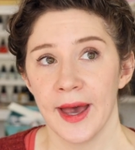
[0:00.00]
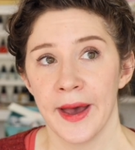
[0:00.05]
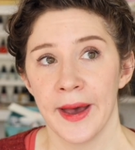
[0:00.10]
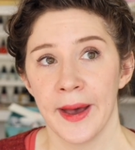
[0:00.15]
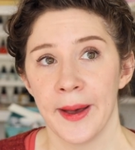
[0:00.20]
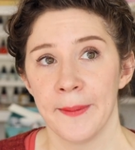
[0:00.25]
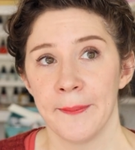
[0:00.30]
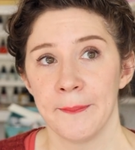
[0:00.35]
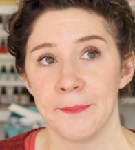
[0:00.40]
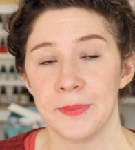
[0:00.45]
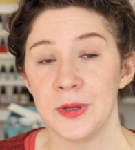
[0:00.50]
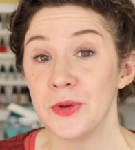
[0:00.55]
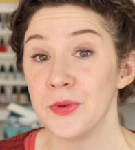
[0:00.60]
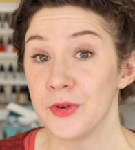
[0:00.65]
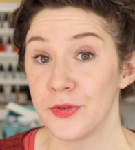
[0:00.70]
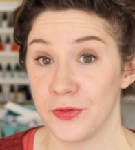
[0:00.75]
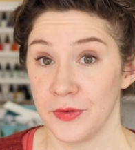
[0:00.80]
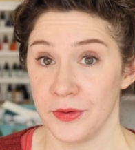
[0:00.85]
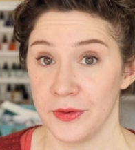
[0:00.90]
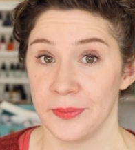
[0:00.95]
Um,
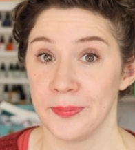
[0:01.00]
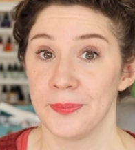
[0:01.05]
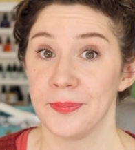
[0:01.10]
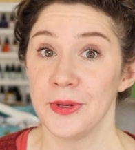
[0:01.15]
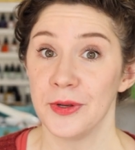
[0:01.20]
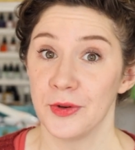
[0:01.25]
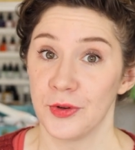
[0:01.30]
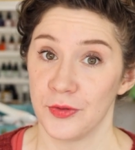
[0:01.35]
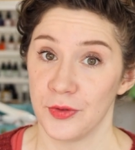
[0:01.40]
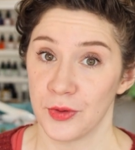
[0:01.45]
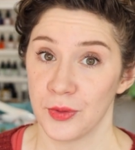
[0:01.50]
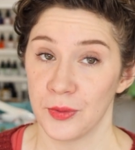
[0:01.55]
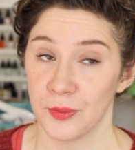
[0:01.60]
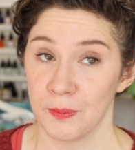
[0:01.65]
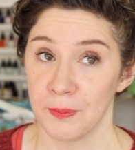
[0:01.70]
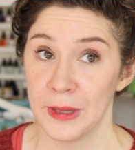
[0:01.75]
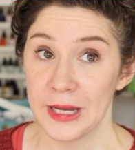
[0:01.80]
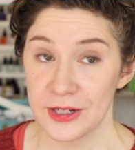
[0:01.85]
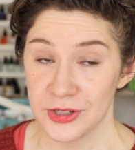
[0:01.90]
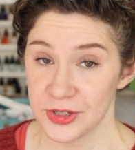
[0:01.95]
beautiful, beautiful
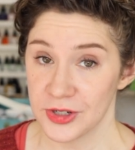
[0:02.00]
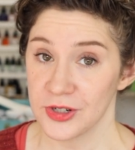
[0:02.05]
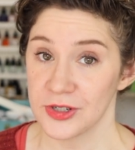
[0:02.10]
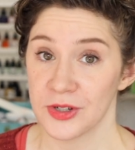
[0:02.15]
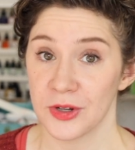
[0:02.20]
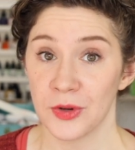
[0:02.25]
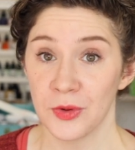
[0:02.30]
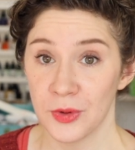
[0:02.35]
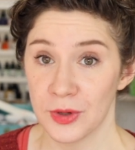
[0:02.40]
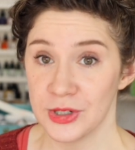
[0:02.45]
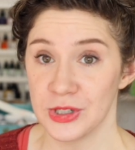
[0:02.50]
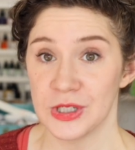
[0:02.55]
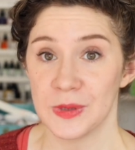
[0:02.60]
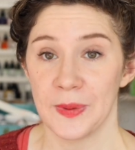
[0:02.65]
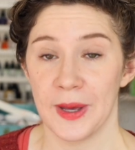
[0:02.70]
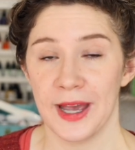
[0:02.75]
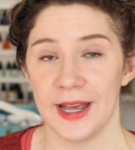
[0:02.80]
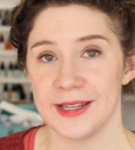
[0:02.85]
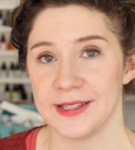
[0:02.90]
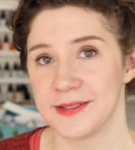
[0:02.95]
pictures, gorgeous
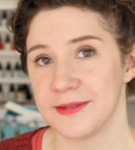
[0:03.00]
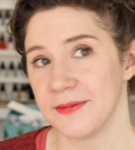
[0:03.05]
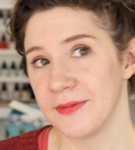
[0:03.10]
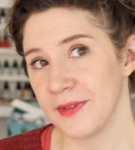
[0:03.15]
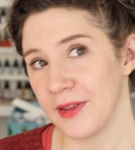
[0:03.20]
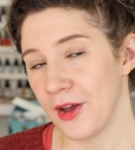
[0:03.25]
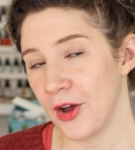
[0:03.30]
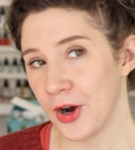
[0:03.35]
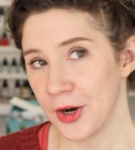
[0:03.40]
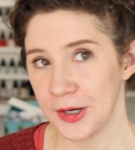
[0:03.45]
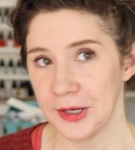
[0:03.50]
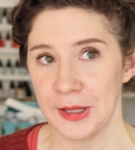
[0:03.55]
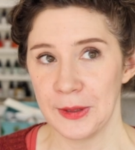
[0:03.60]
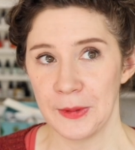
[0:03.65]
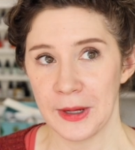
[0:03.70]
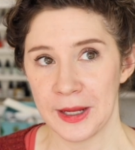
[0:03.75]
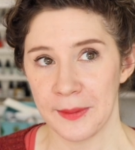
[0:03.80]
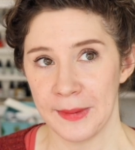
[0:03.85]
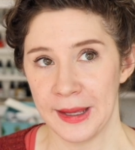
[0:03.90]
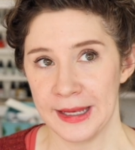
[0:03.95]
pies. Heartily
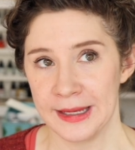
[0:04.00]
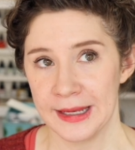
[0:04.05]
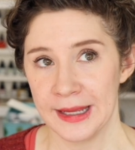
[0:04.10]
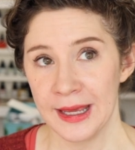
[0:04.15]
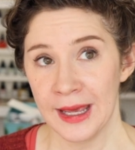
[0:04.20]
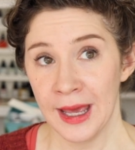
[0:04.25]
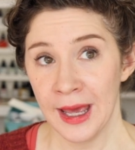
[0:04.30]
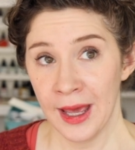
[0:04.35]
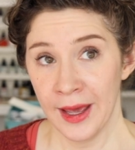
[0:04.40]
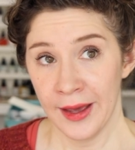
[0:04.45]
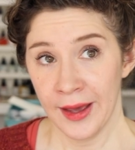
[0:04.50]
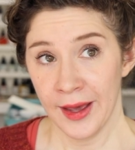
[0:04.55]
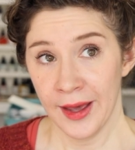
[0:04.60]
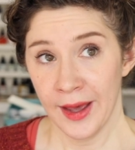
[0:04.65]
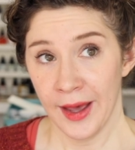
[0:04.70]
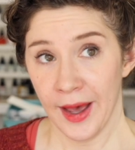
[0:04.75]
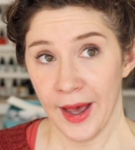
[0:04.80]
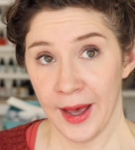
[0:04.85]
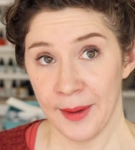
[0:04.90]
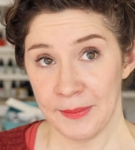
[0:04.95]
recommend.
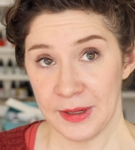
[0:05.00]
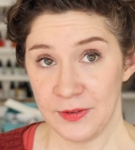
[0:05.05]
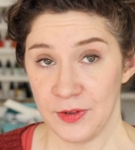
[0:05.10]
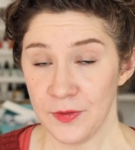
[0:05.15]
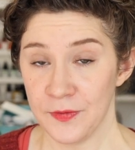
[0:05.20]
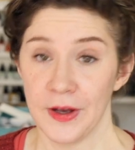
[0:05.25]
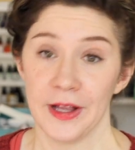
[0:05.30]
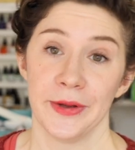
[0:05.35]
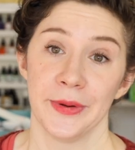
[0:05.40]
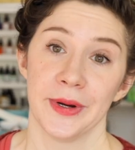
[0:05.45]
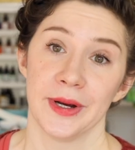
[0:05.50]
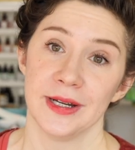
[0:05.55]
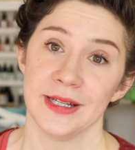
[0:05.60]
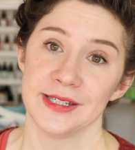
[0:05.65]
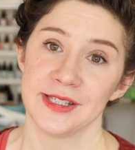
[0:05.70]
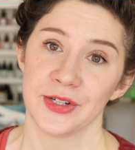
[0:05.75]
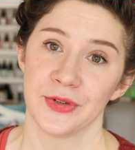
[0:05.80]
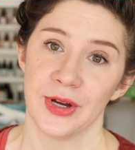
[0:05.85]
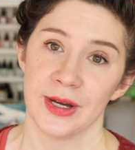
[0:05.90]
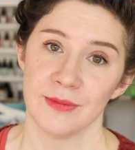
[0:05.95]
Um, but if you follow her on
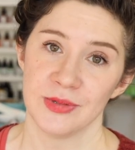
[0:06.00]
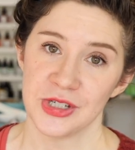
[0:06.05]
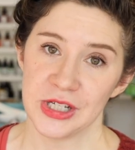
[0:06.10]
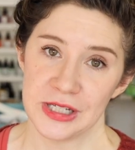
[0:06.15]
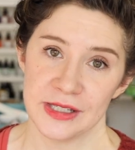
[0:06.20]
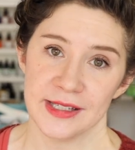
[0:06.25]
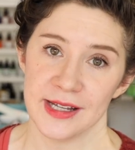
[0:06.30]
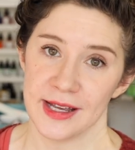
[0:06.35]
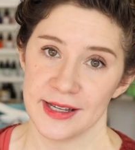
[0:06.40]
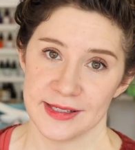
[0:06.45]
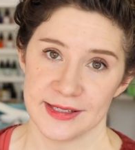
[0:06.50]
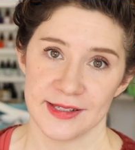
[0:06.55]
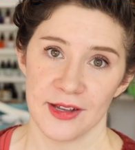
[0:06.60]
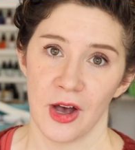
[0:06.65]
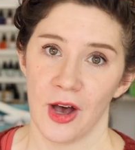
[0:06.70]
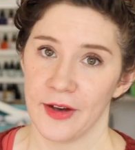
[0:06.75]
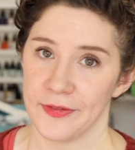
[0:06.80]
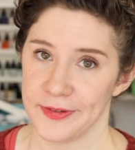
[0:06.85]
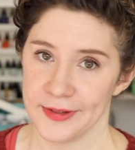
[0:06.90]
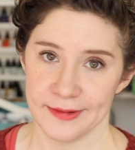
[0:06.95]
Instagram, she does
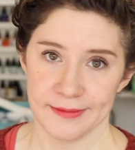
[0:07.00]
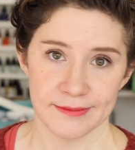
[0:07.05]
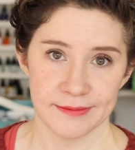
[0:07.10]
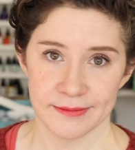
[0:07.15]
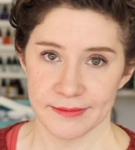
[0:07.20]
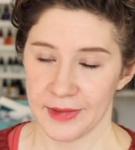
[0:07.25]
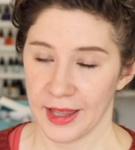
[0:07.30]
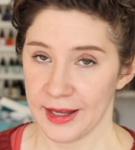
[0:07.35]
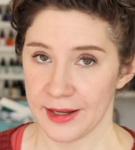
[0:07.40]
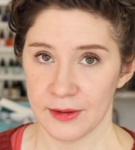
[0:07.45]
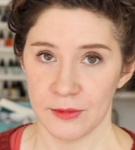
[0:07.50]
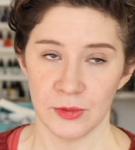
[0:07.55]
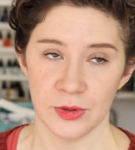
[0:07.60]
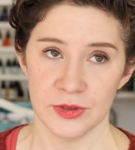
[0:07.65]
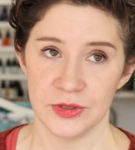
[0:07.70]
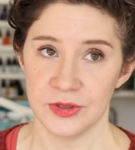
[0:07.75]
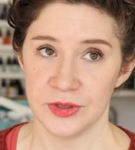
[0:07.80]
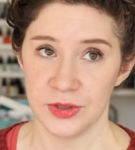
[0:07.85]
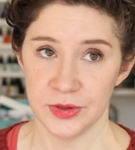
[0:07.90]
often, like, we'll do